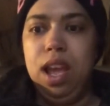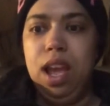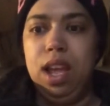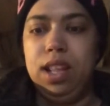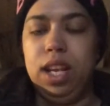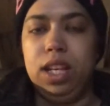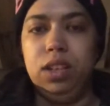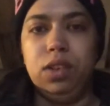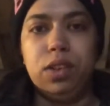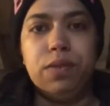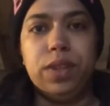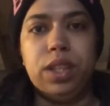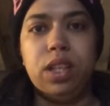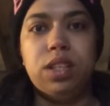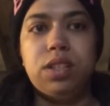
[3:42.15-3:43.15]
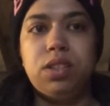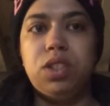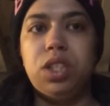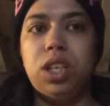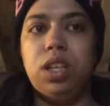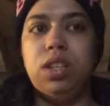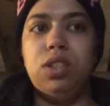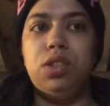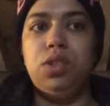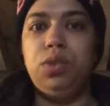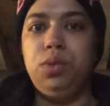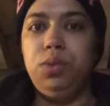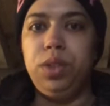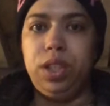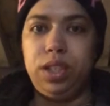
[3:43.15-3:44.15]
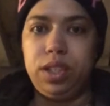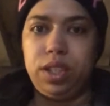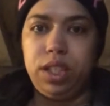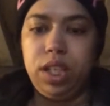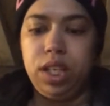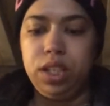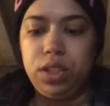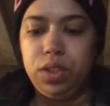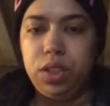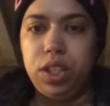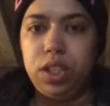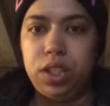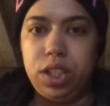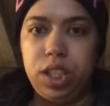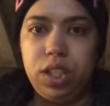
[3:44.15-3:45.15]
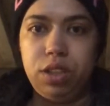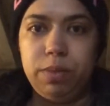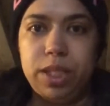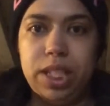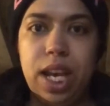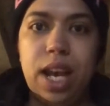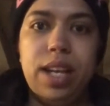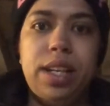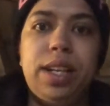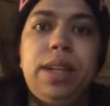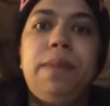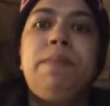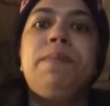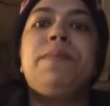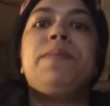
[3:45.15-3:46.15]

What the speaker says: and that in order for things to change, you need to change. You need to change your mentality.